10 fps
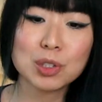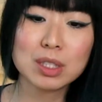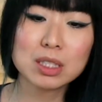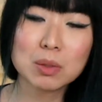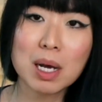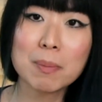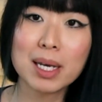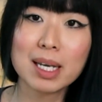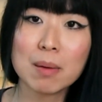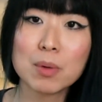described a
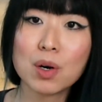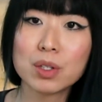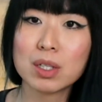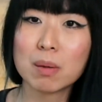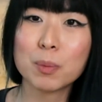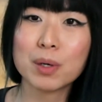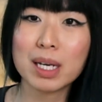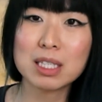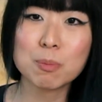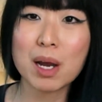game called the number
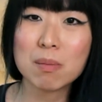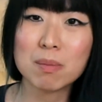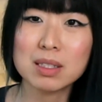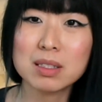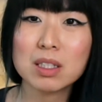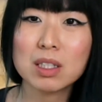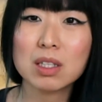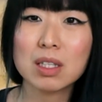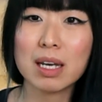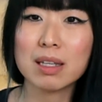experiment,
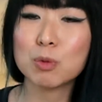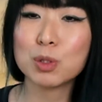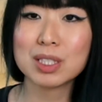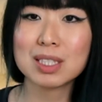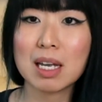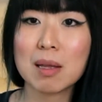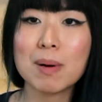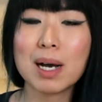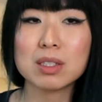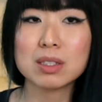and which is done
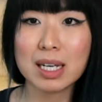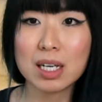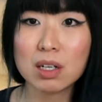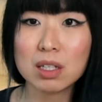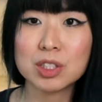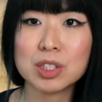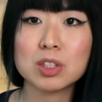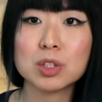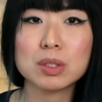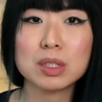by the
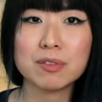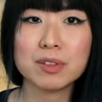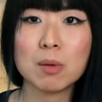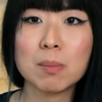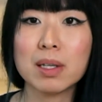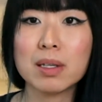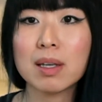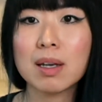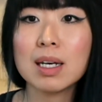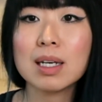psychologist Joseph Newman.
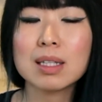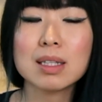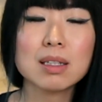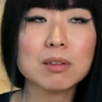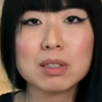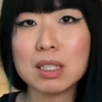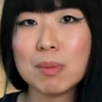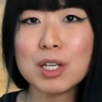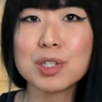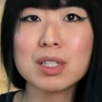
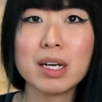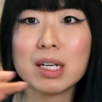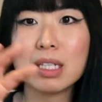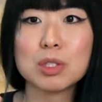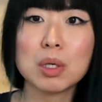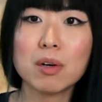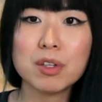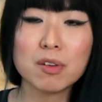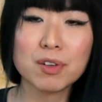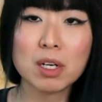Imagine there are like 12
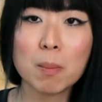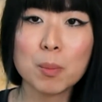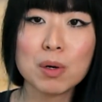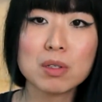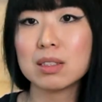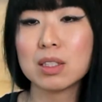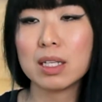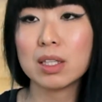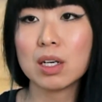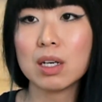different numbers,
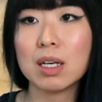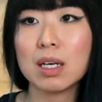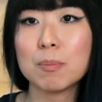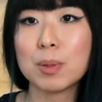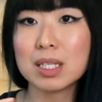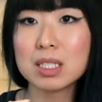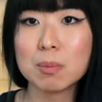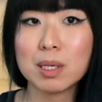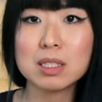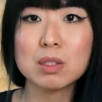and the
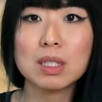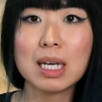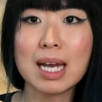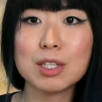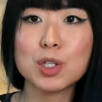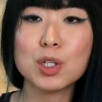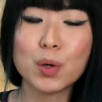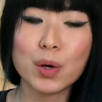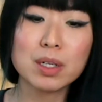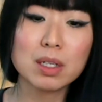participants had to
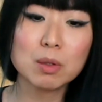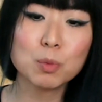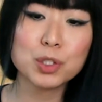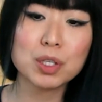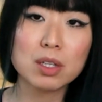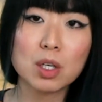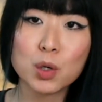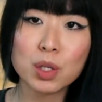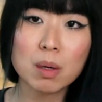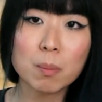learn which are the
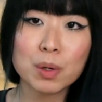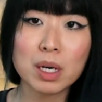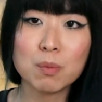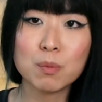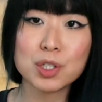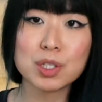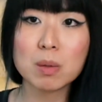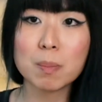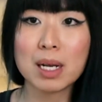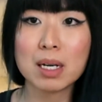good number and which is the
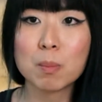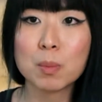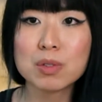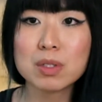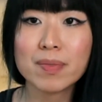bad numbers.